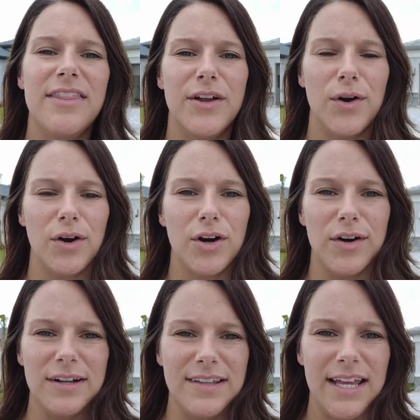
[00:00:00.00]
There are
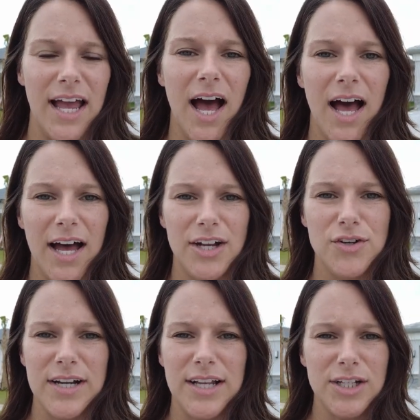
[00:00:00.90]
currently one
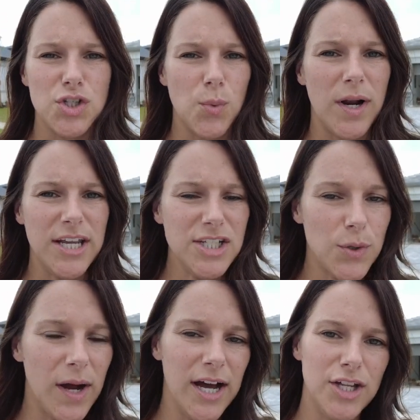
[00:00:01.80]
hundred twenty
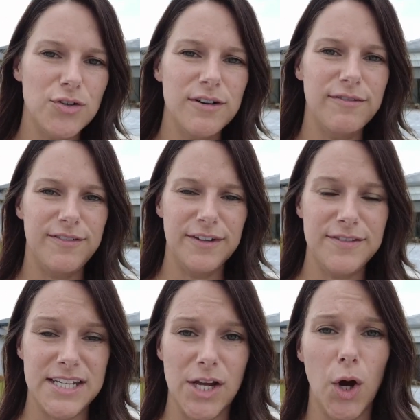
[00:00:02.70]
to one hundred
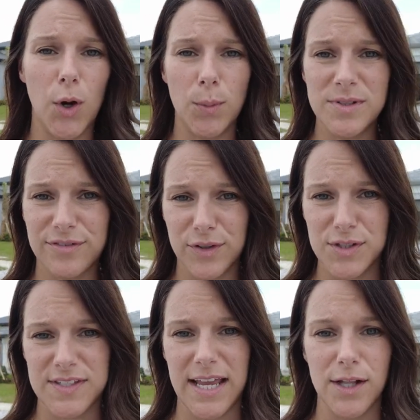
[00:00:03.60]
fifty homes for
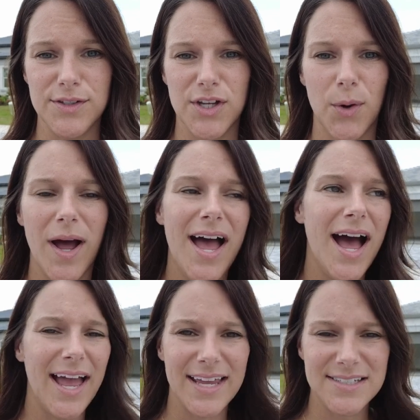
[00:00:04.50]
sale, so
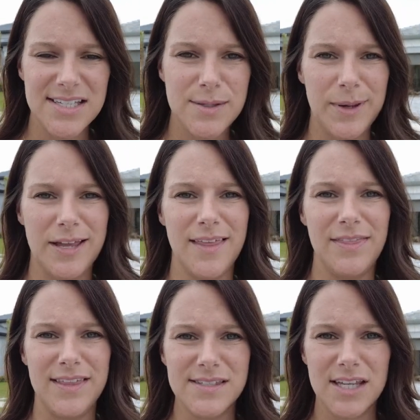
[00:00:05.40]
I anticipate
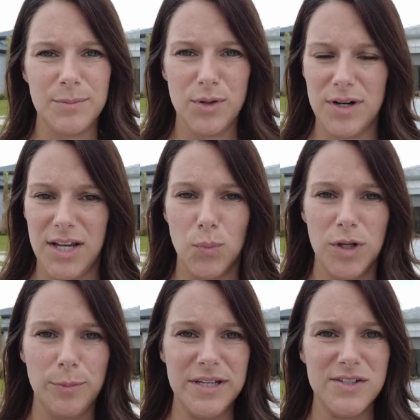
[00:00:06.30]
that this community
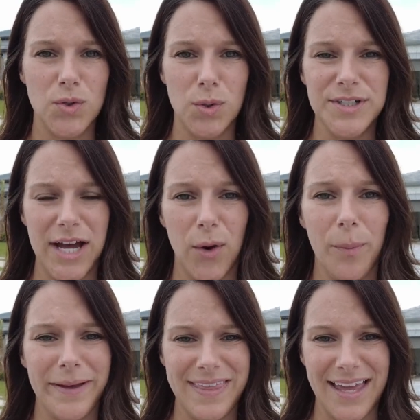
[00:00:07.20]
will be sold
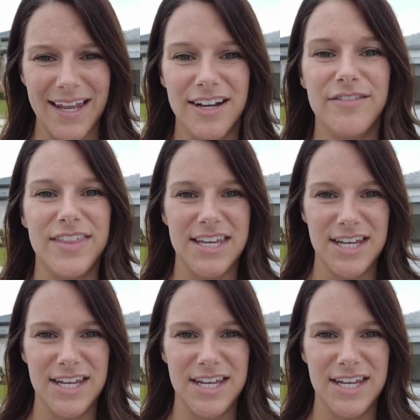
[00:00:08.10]
out by the end of the